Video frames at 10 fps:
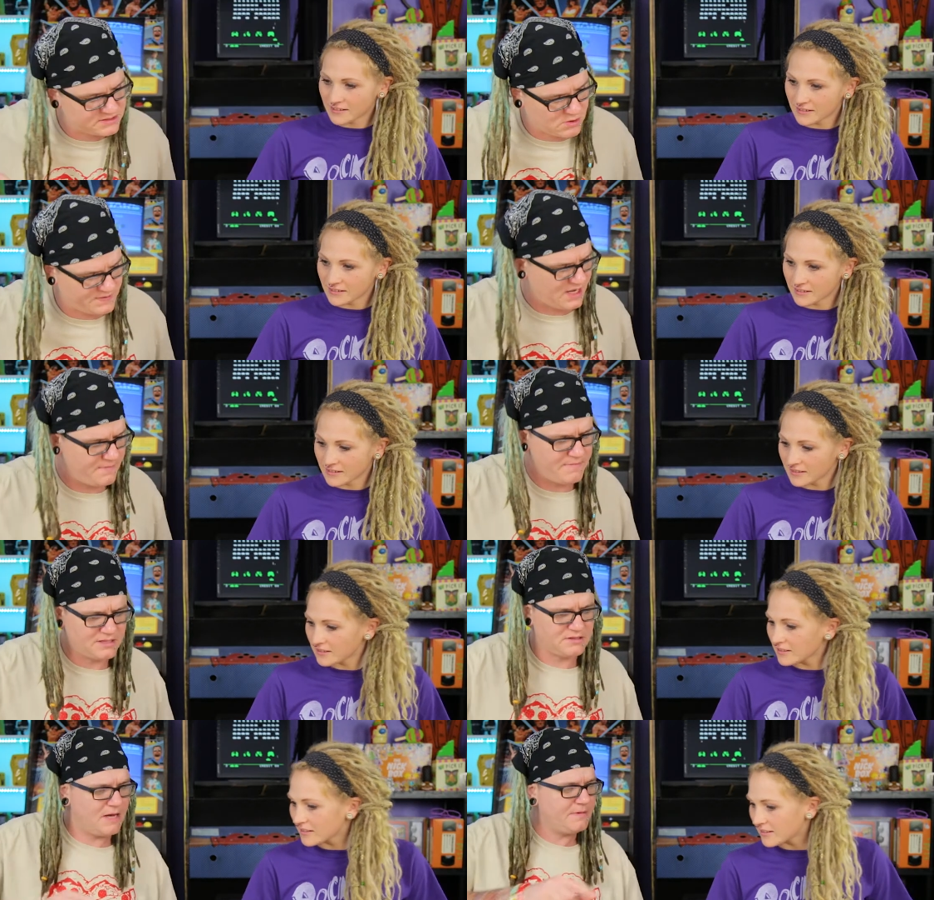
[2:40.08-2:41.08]
Speaker 1: is all that got
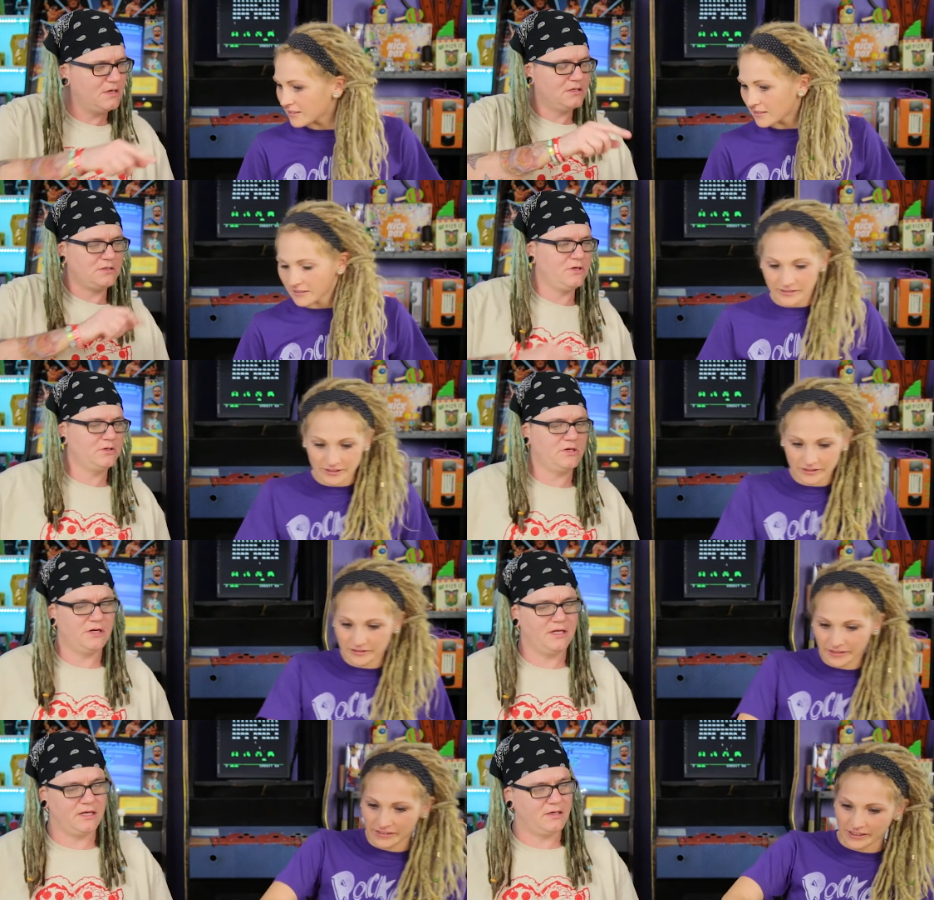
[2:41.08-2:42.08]
messed up. So your
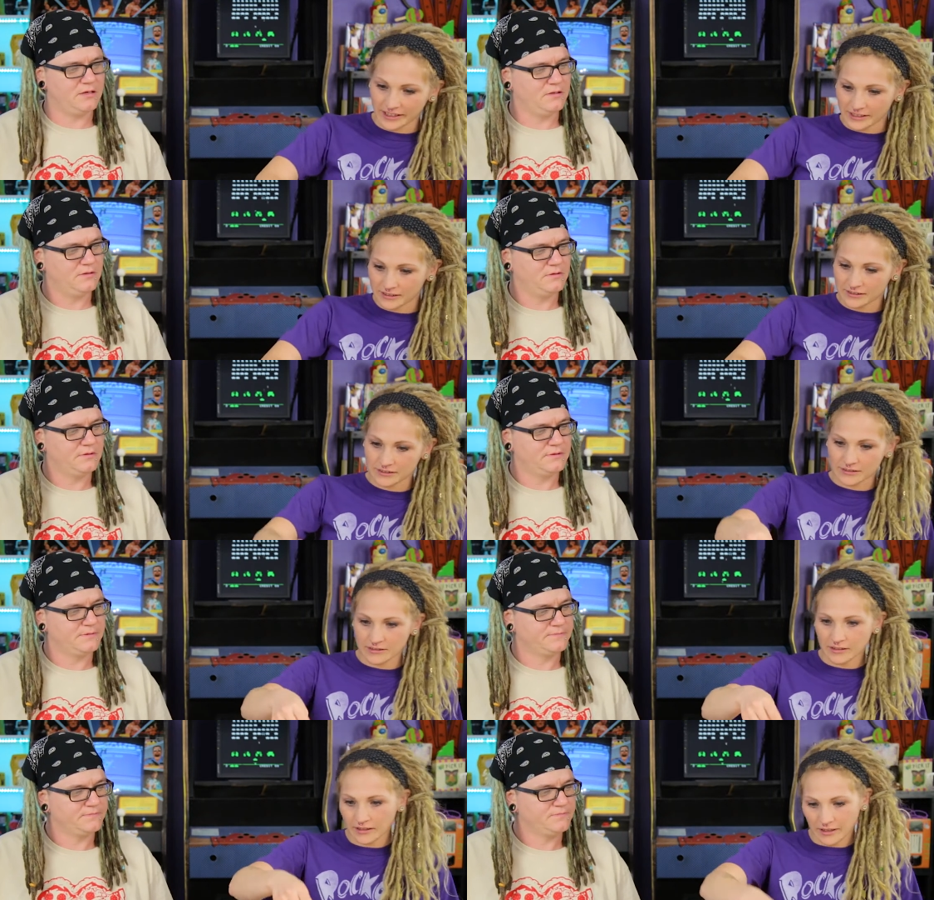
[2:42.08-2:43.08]
turn again. All right.
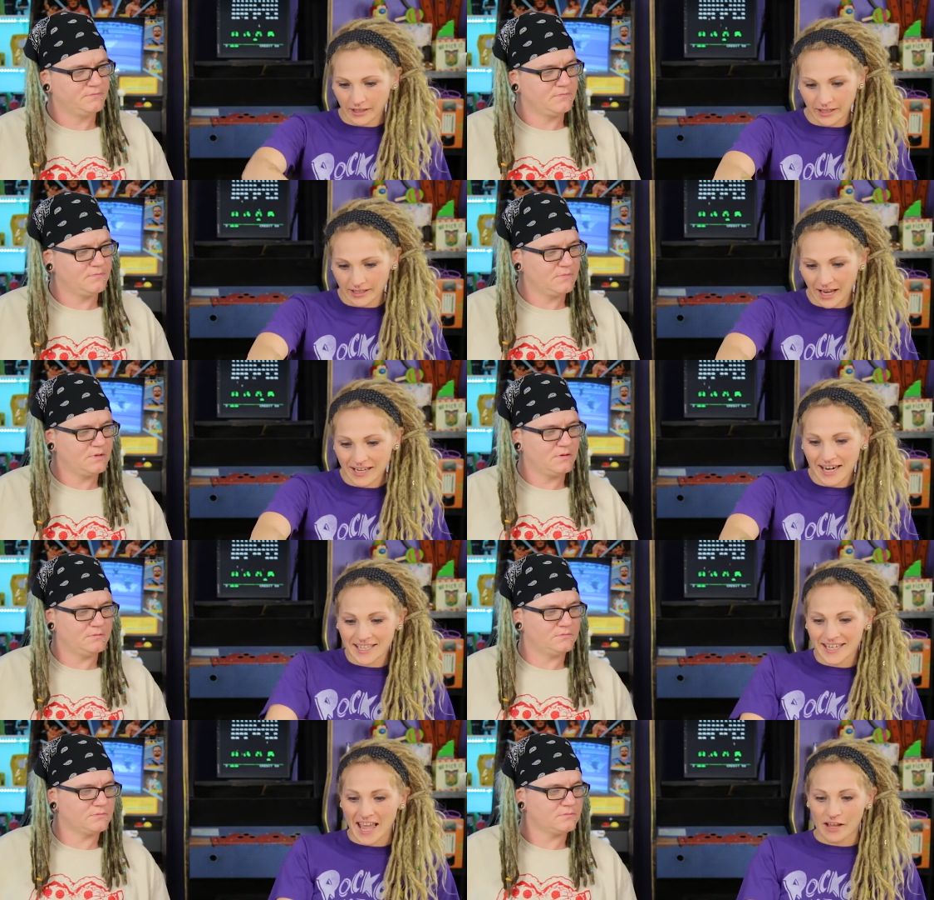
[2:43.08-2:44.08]
Speaker 2: And I
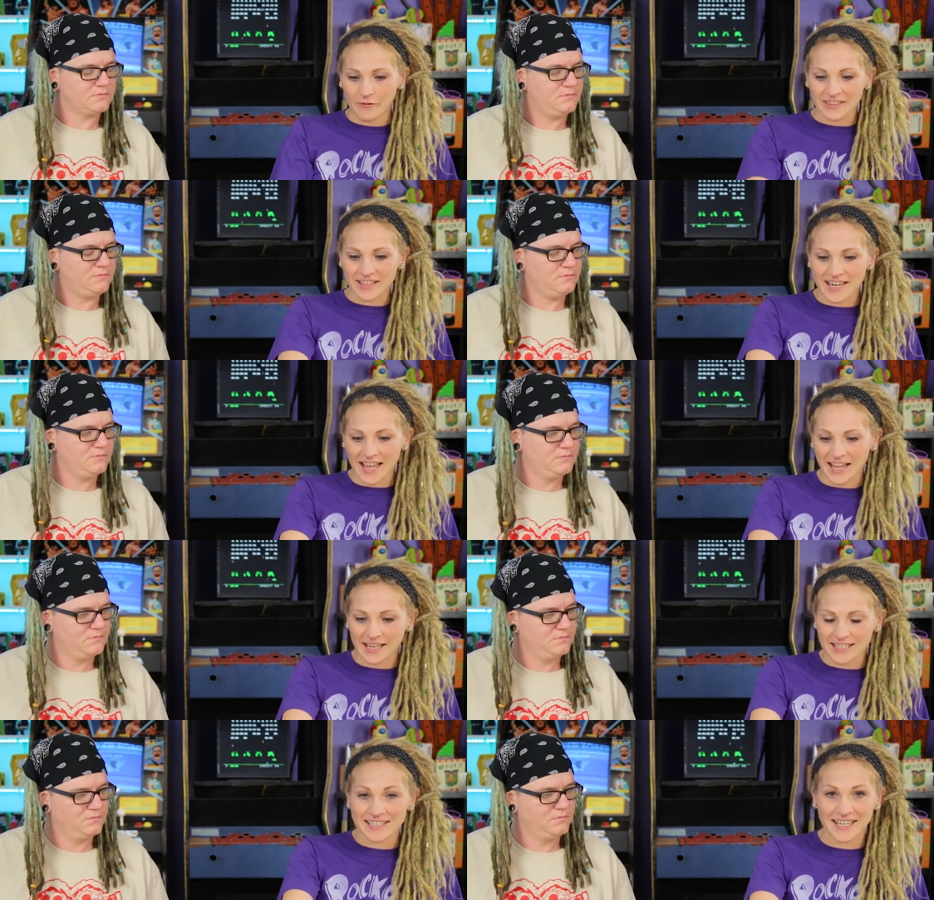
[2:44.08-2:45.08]
got a net. With the net,
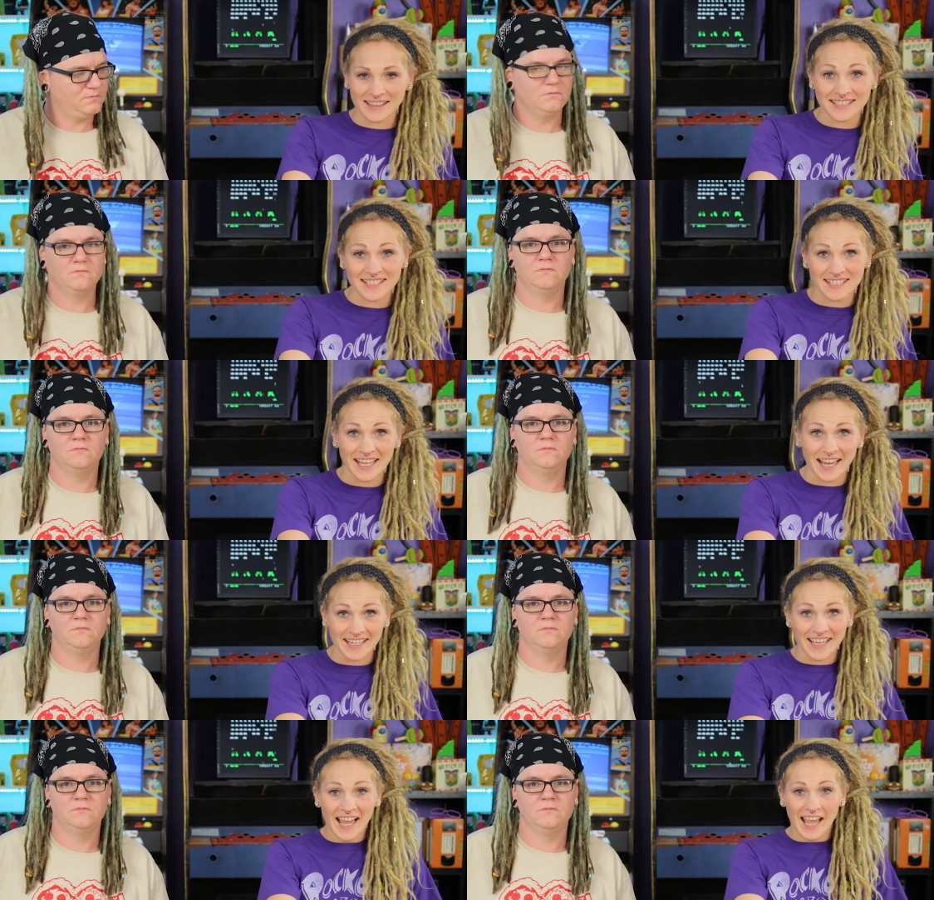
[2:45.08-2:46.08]
I can set this
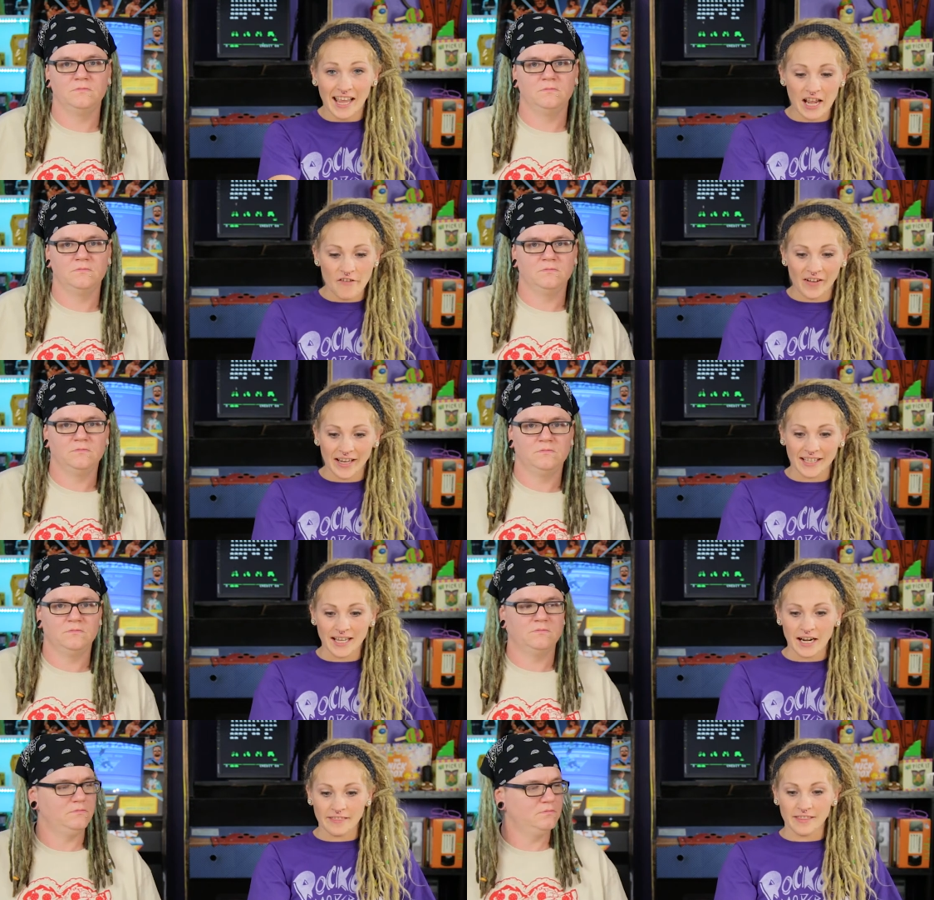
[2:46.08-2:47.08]
aside, and if I
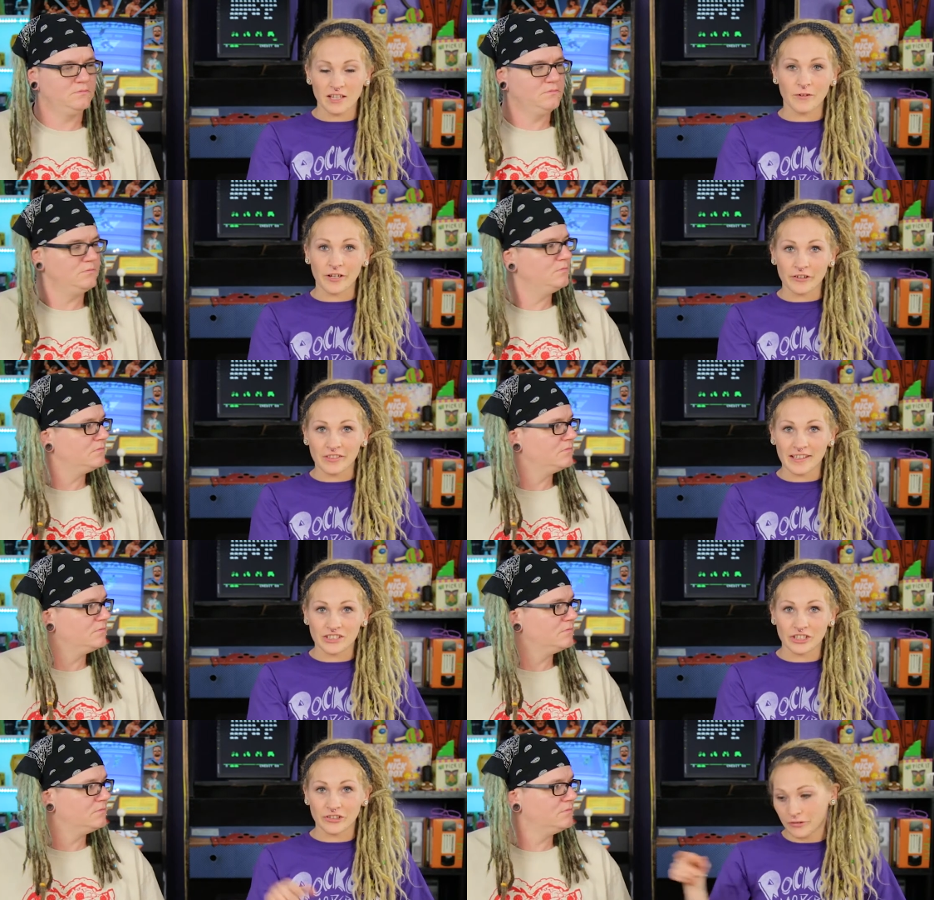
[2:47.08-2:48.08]
get a thing one or
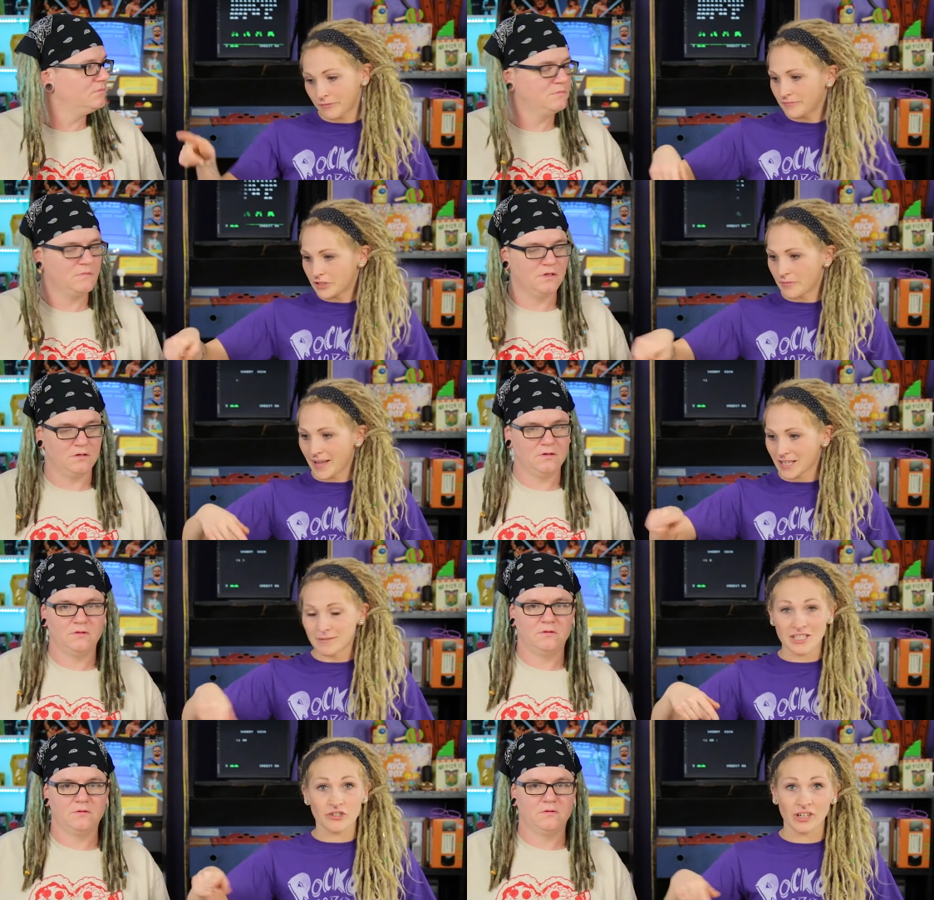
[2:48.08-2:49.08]
thing two to make
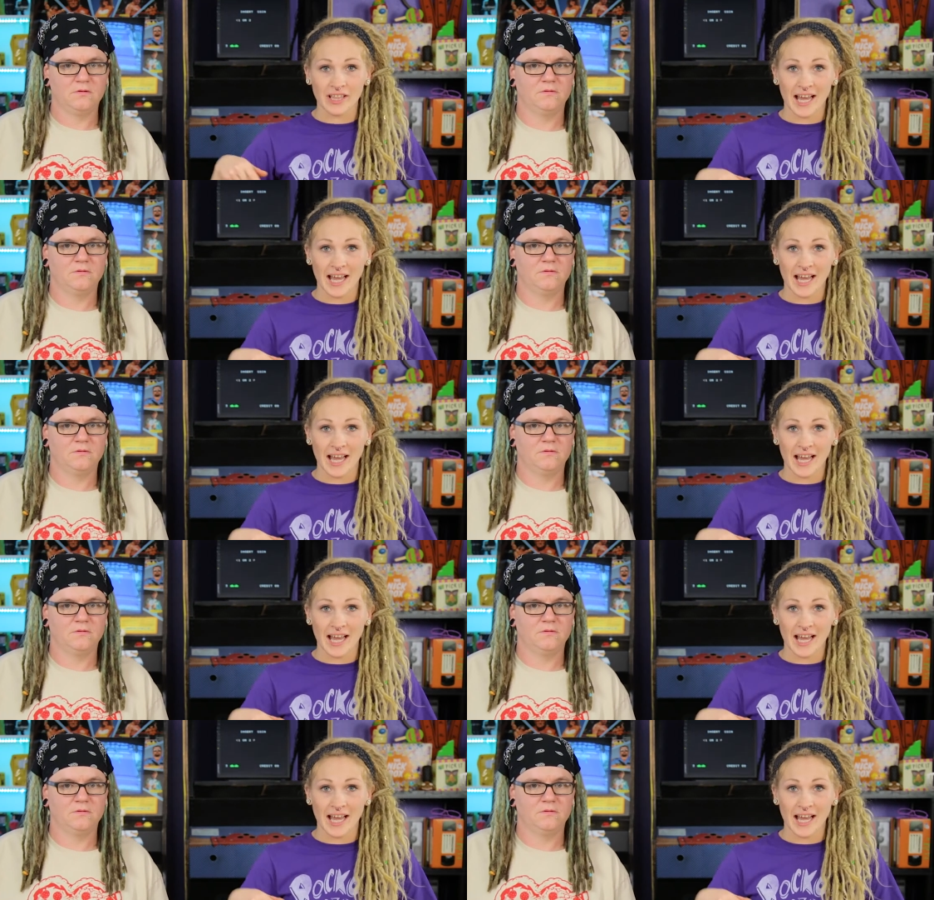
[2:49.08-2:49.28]
him destroy